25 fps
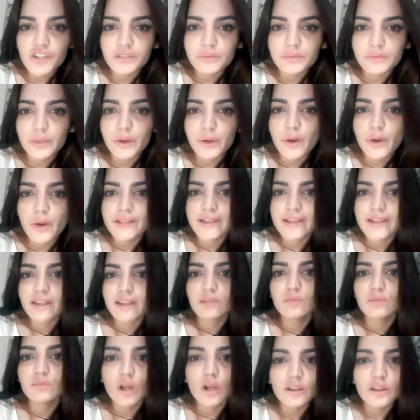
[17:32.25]
because I am
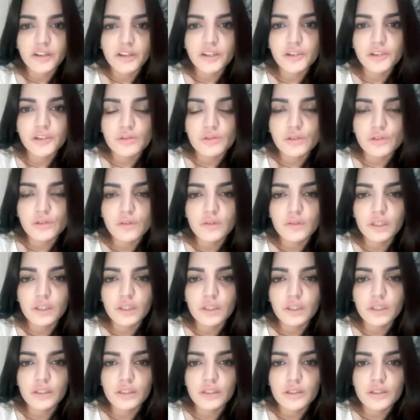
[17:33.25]
already shooting for
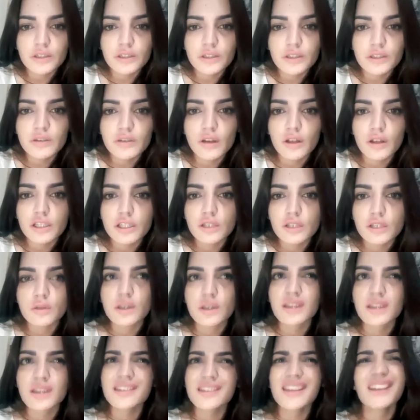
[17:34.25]
this also.
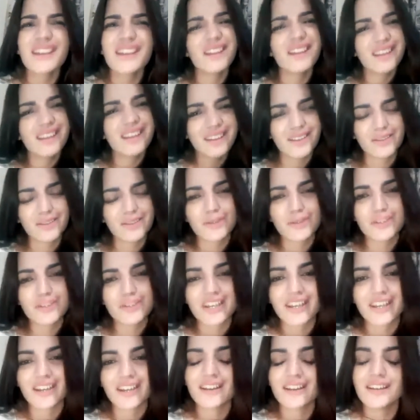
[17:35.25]
He said, "Arey, ho
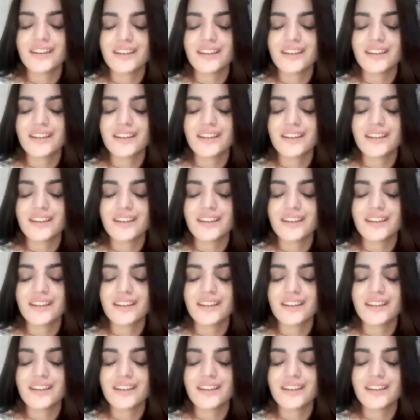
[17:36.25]
jayega."